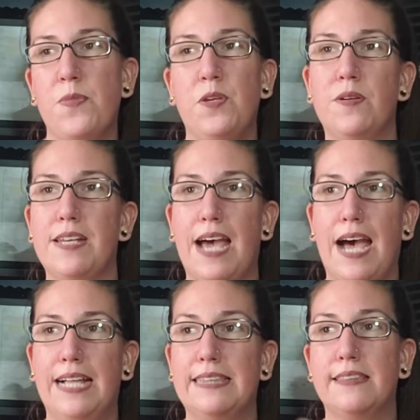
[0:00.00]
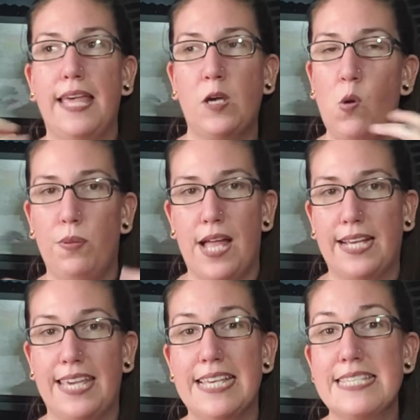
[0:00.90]
You're not Lego
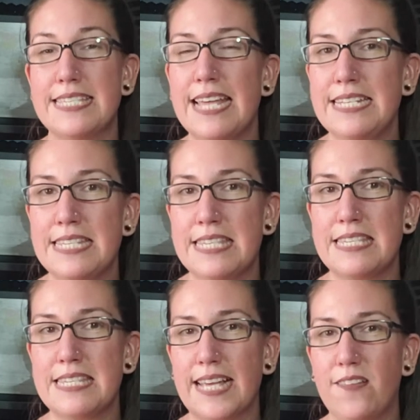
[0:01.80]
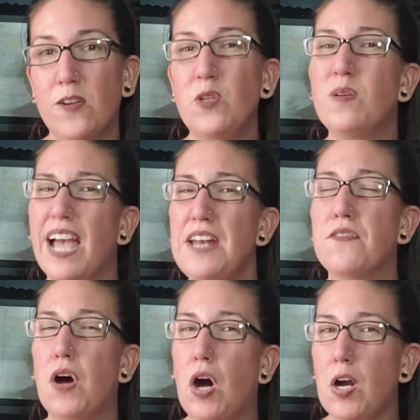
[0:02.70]
blocking sentences together. You kind of
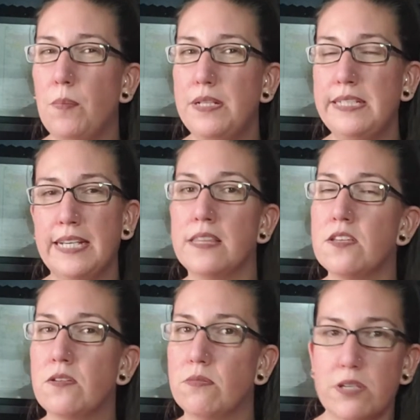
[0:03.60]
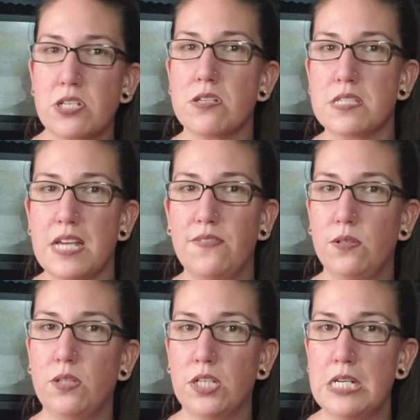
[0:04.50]
are building on the original stuff you
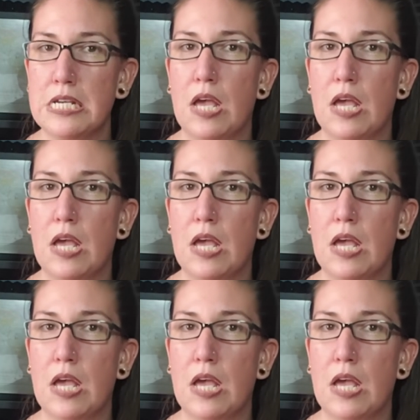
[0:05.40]
learned,